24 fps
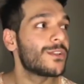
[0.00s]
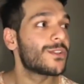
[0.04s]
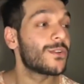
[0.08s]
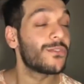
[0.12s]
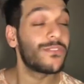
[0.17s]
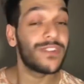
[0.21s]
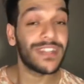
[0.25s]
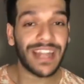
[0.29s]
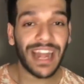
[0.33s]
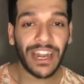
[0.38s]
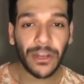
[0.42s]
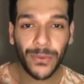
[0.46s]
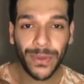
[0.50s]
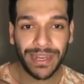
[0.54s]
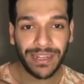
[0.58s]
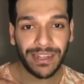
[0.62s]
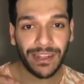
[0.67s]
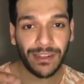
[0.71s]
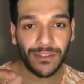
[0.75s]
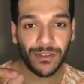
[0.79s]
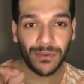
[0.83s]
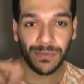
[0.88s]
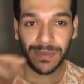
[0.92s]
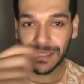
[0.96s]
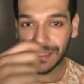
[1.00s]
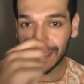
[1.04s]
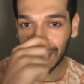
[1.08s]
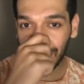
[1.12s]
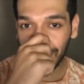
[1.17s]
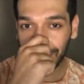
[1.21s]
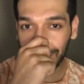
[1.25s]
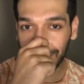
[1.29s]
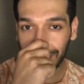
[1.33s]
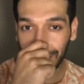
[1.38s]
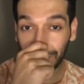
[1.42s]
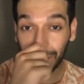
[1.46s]
So with that 20,000 rupees
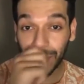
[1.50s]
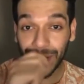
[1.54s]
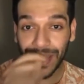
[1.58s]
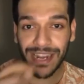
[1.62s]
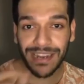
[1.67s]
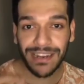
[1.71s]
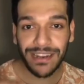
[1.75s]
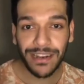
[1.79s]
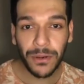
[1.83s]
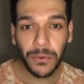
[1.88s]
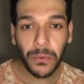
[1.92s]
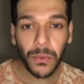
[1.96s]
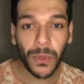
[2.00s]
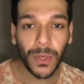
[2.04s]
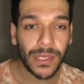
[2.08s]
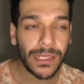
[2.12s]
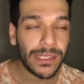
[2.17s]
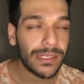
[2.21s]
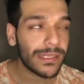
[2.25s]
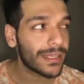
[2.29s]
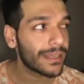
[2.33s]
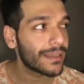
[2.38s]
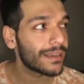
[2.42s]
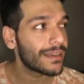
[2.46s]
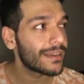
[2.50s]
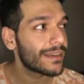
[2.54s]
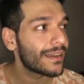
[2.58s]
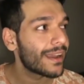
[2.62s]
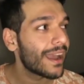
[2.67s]
salary, what I did was